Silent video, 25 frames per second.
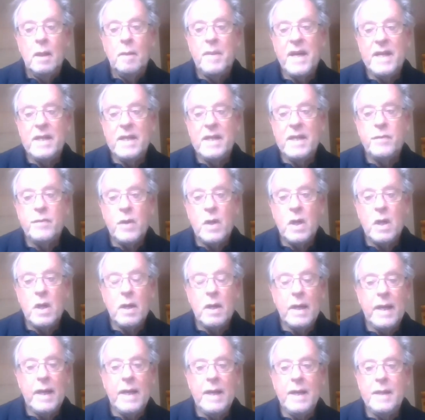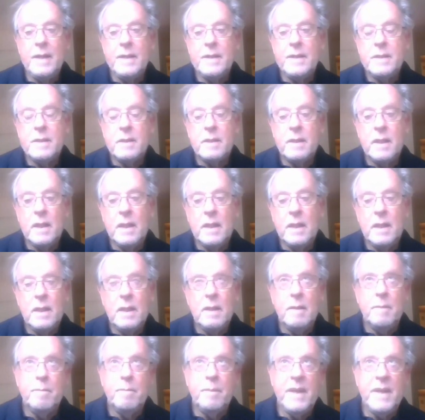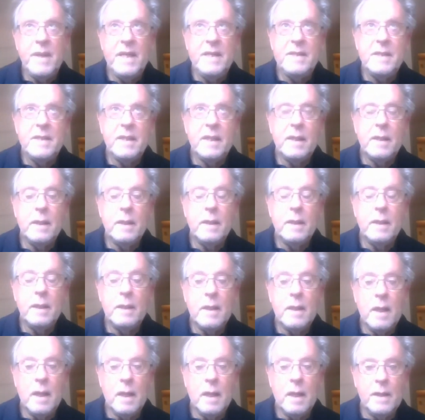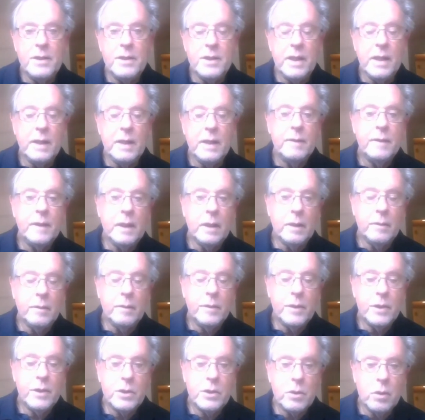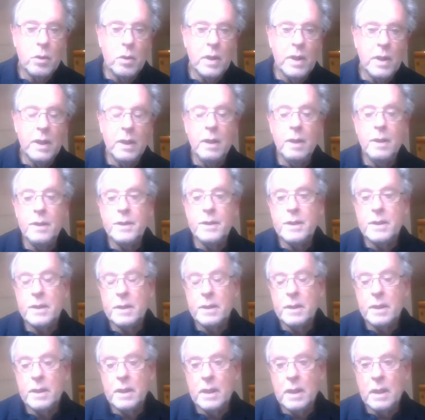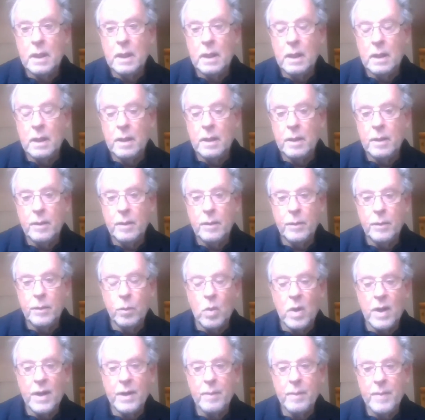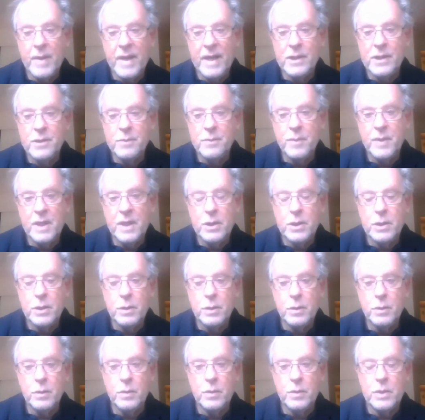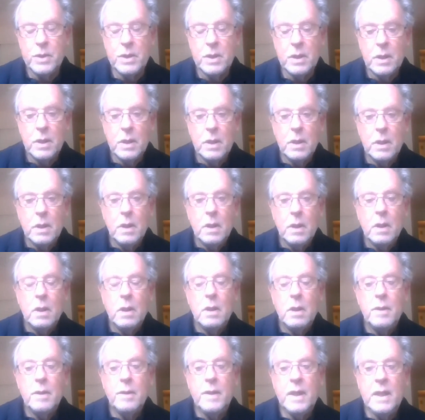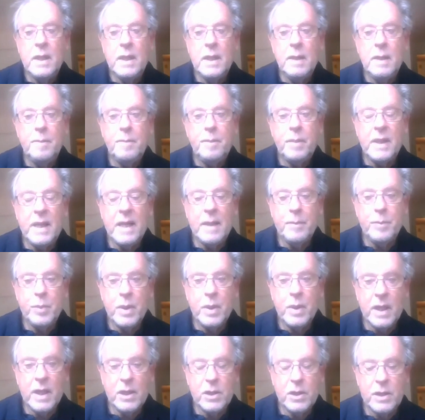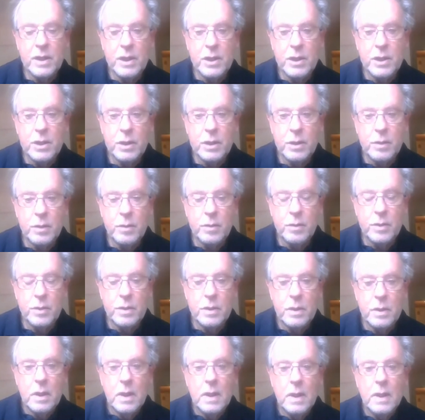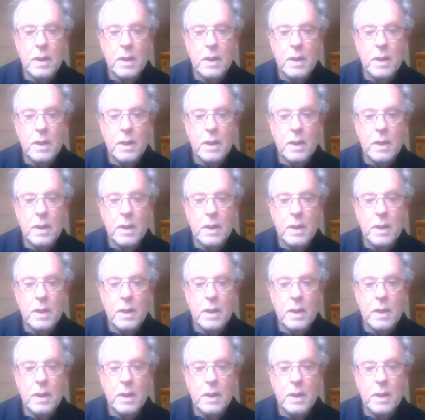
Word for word: but as far as the basic ecology, you know, the soils, uh, the water management issues, the plant production issues,